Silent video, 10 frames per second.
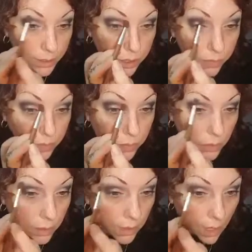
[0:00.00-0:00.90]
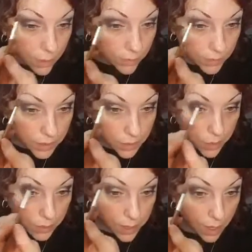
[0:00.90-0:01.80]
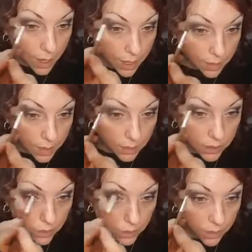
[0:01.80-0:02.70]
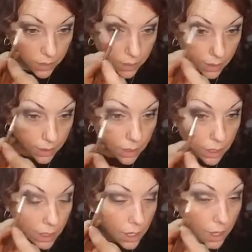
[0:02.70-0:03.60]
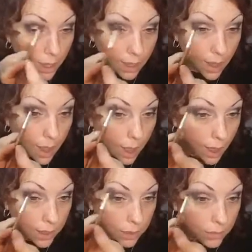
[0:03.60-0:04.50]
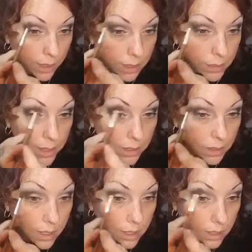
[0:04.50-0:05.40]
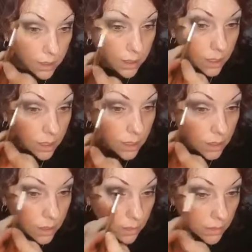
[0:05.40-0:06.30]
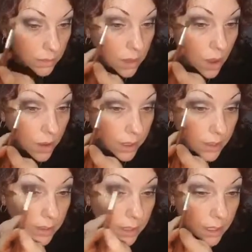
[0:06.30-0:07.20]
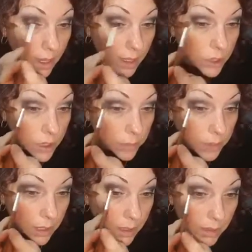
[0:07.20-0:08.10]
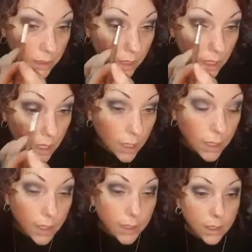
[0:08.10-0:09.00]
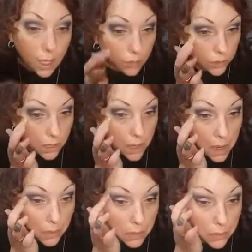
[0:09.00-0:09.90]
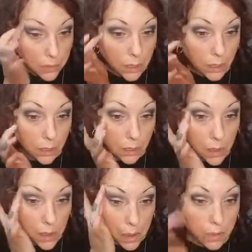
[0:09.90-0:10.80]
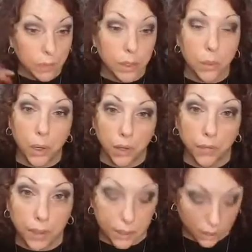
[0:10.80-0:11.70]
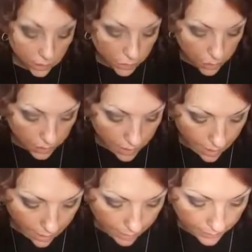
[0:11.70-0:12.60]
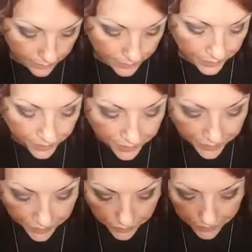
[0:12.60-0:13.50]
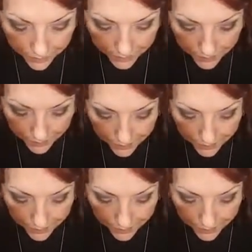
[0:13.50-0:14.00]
So if you love smoky eye and that is your thing, I highly recommend getting the Onyx collection because it is every color you need for the perfect smoky eye. So